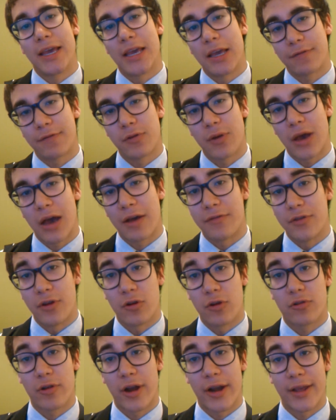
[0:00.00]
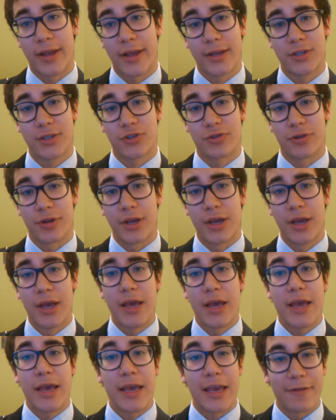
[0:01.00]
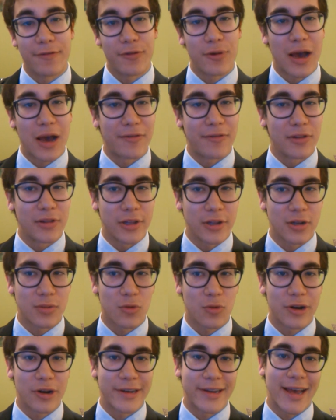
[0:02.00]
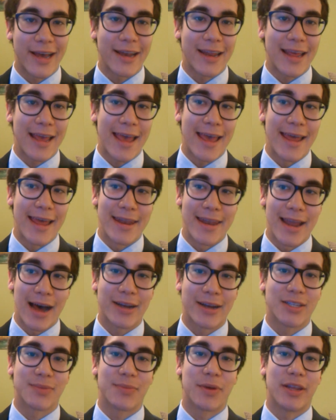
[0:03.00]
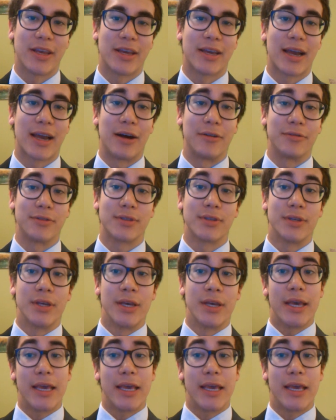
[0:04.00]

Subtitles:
if you have no credit history, if you have a little more debt and not as many accounts,